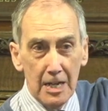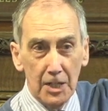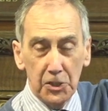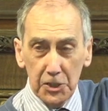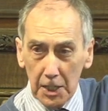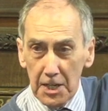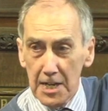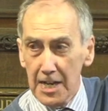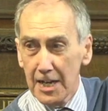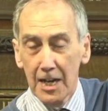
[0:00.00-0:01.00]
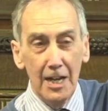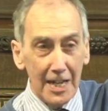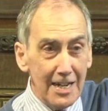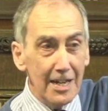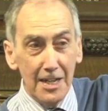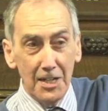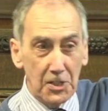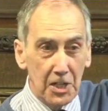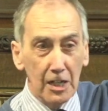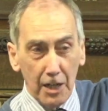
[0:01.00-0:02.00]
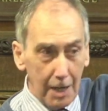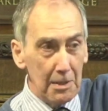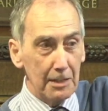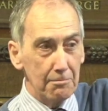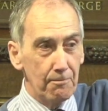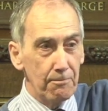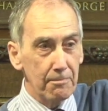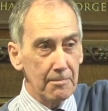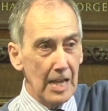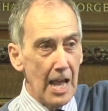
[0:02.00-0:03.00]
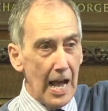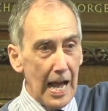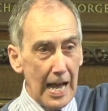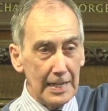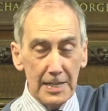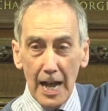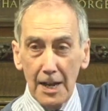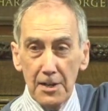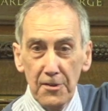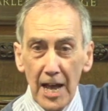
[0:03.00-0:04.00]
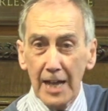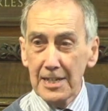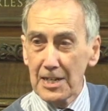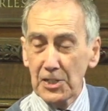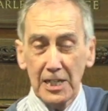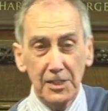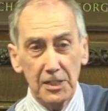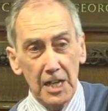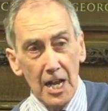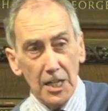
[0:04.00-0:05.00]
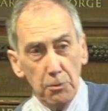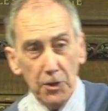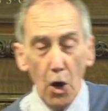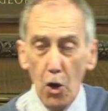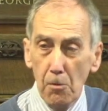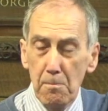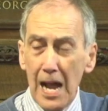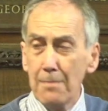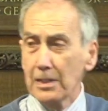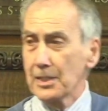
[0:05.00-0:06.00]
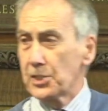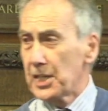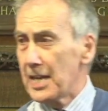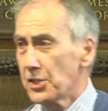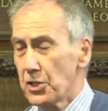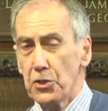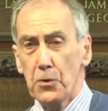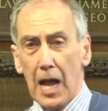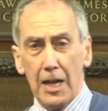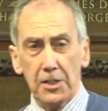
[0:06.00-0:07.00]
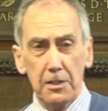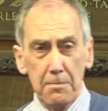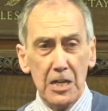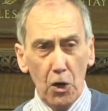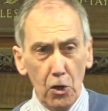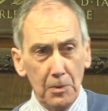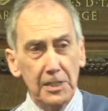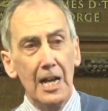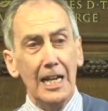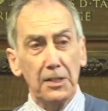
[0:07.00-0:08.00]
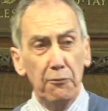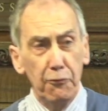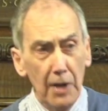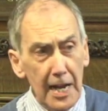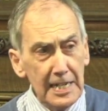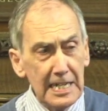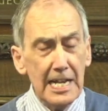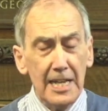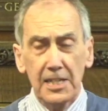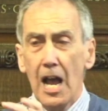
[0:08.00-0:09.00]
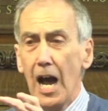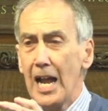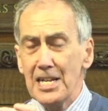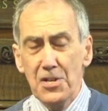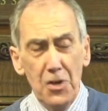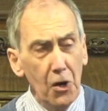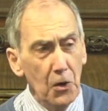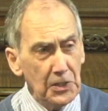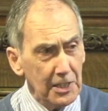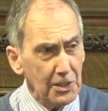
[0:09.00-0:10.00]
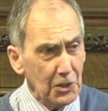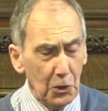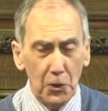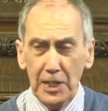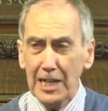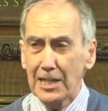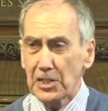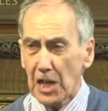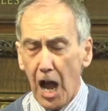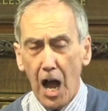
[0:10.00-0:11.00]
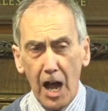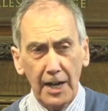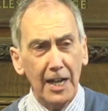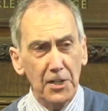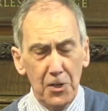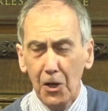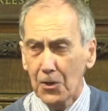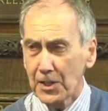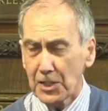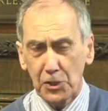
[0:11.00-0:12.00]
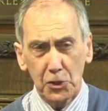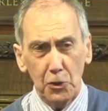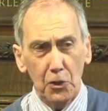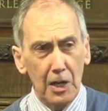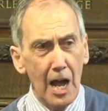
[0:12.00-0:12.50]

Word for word: Sunday is coming. And, and that, in a sense, is, is what the whole Bible is saying to you and to me always. It's Friday. Yes, I know, says the Lord, it is hard. I know that it's sore.